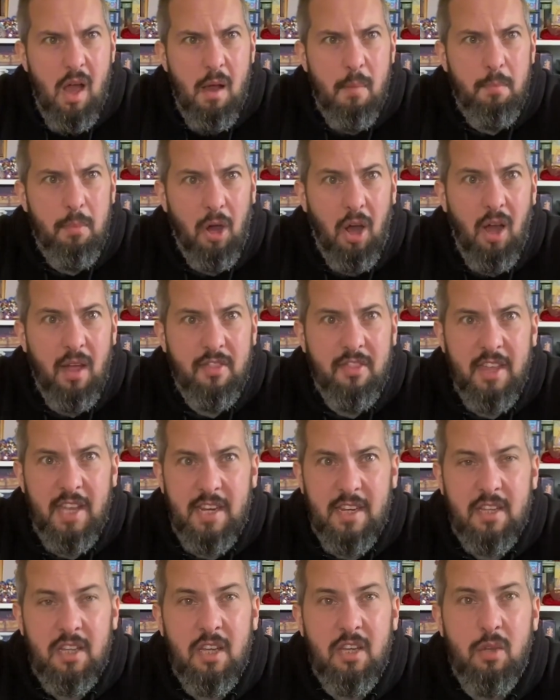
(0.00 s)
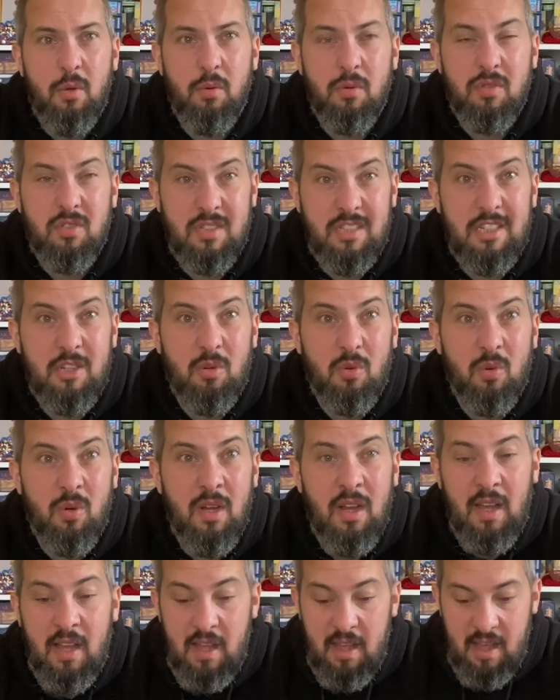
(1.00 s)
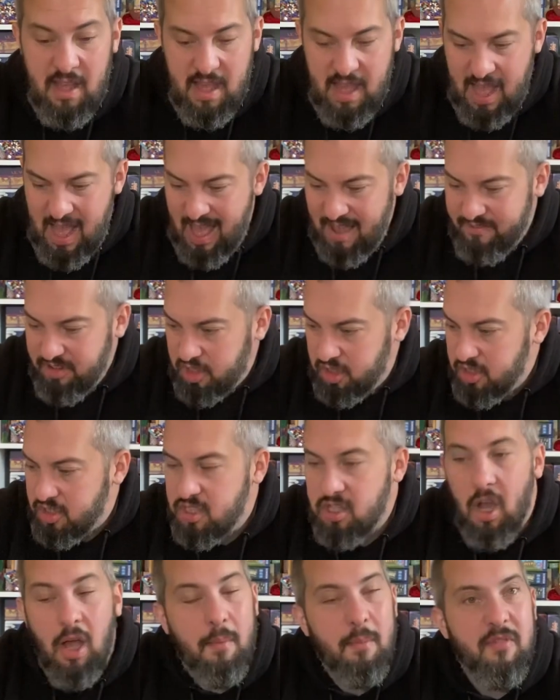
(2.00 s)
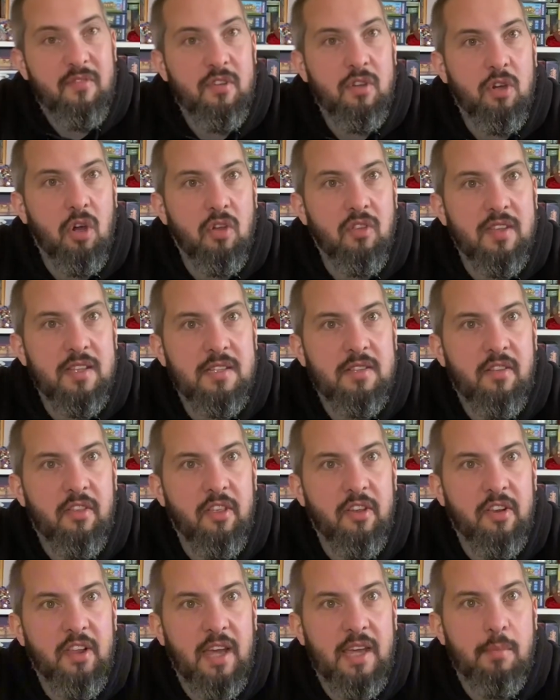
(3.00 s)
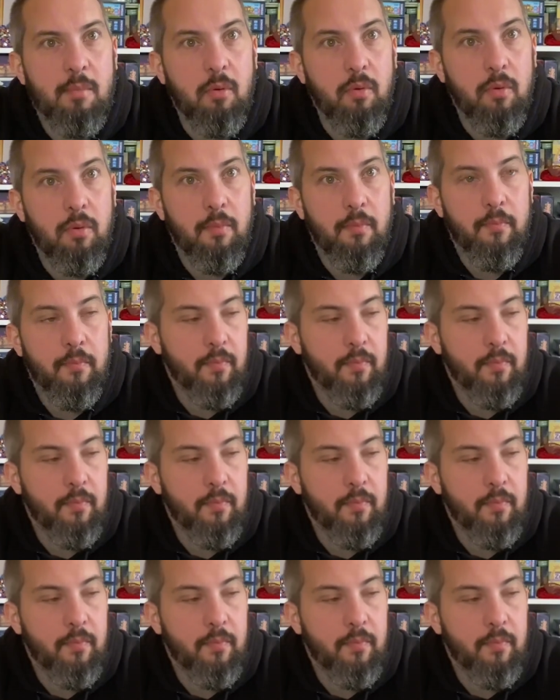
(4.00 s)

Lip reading: but I think you will still have a good time if you got this to the table.